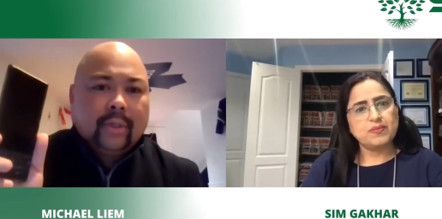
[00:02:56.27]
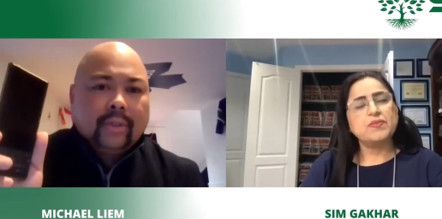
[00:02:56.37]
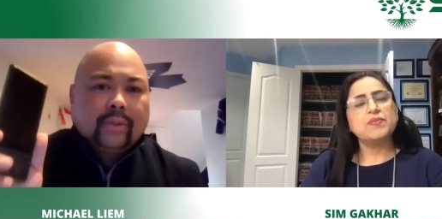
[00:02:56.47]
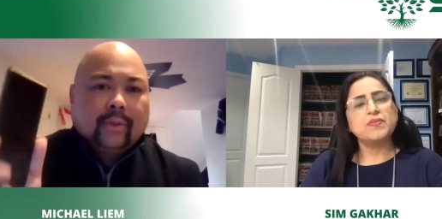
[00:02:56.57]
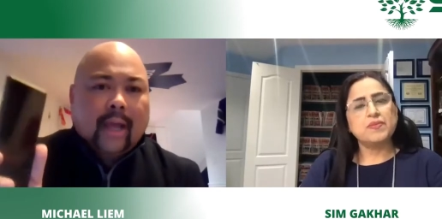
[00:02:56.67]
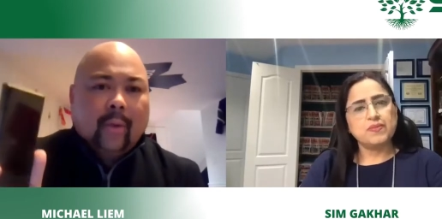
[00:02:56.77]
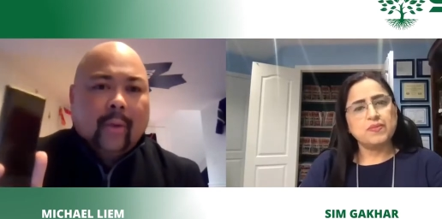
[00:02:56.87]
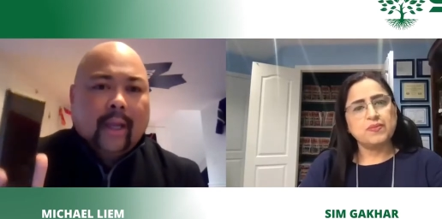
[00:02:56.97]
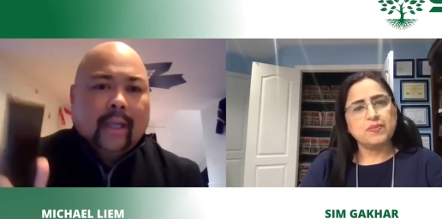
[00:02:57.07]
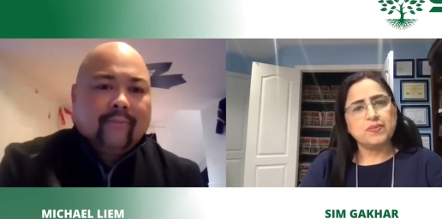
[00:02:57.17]
Speaker 1: So that
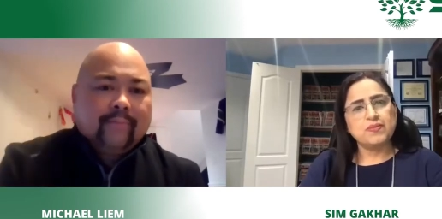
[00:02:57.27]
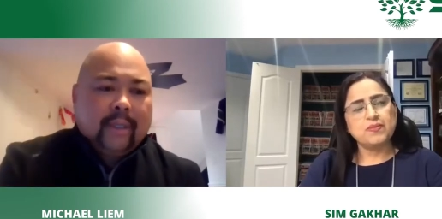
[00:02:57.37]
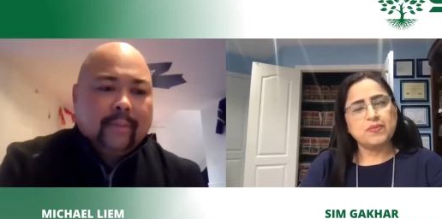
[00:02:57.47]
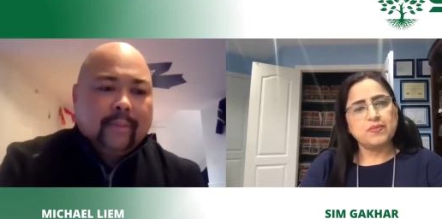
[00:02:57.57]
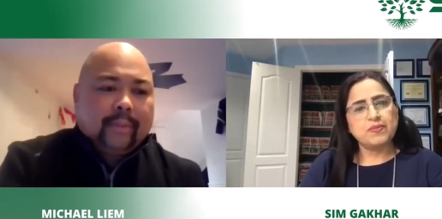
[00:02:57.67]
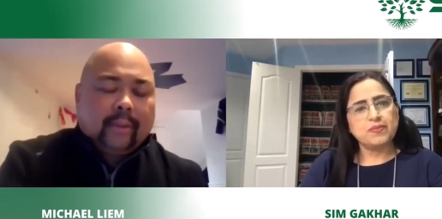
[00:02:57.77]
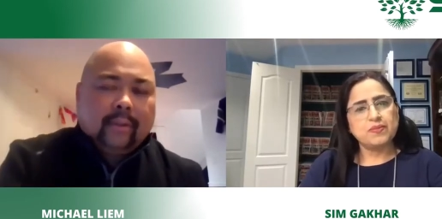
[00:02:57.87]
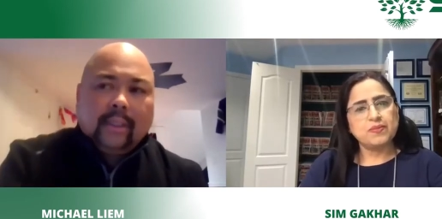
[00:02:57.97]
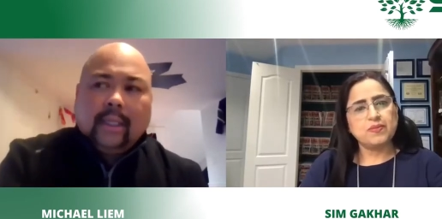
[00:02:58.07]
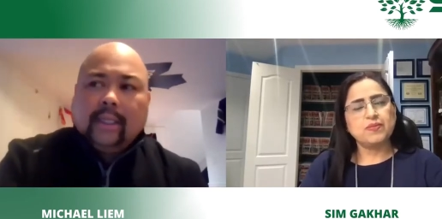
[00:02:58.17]
way, if
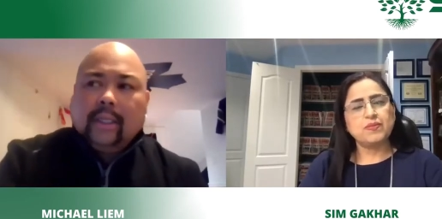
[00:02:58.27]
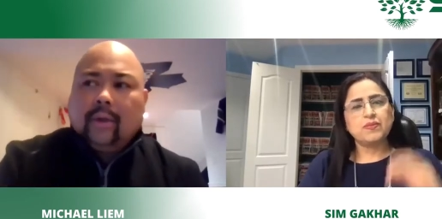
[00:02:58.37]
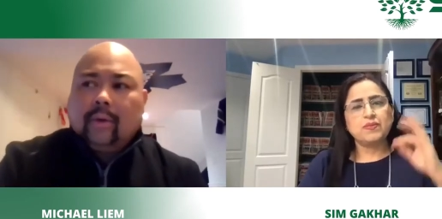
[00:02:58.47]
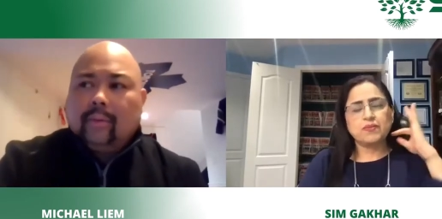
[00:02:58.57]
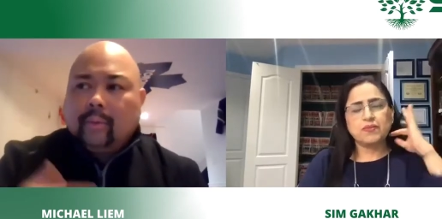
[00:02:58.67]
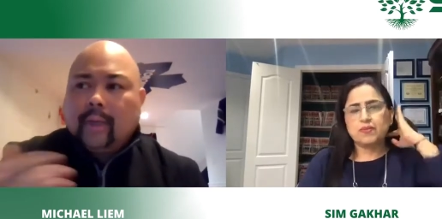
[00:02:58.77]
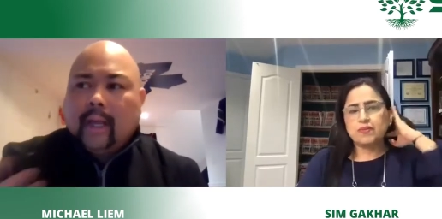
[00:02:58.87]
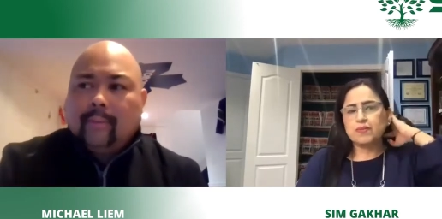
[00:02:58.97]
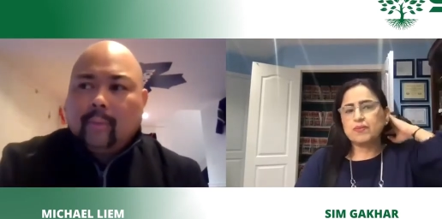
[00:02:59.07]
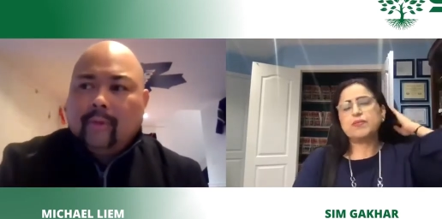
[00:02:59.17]
people,
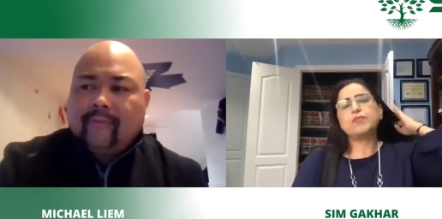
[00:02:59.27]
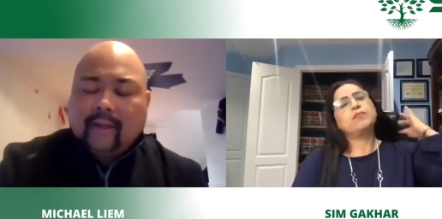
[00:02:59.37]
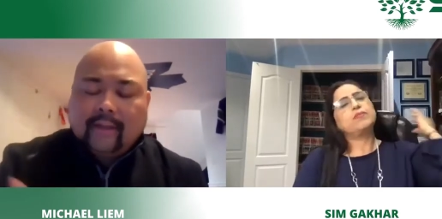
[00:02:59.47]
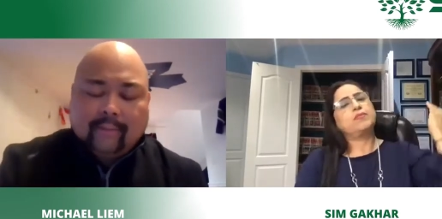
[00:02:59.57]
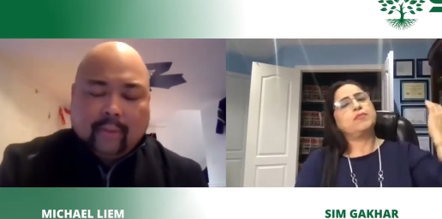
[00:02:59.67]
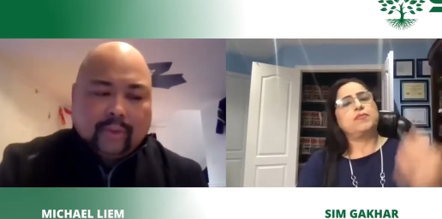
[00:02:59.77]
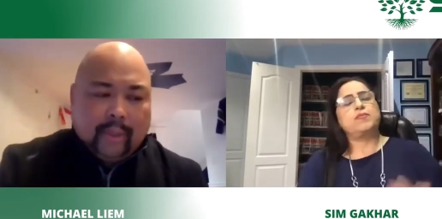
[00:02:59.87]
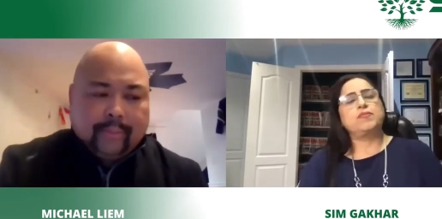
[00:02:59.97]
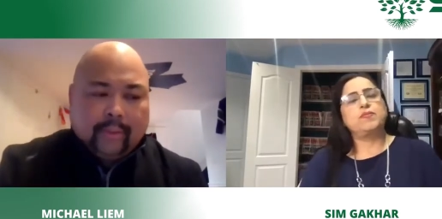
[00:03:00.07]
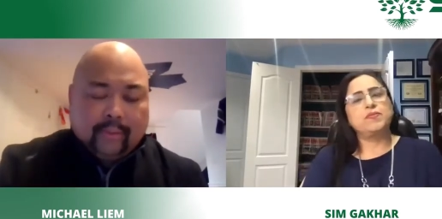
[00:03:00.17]
and we found that most
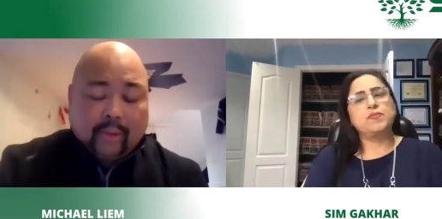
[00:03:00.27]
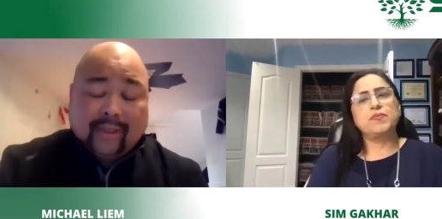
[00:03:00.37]
people,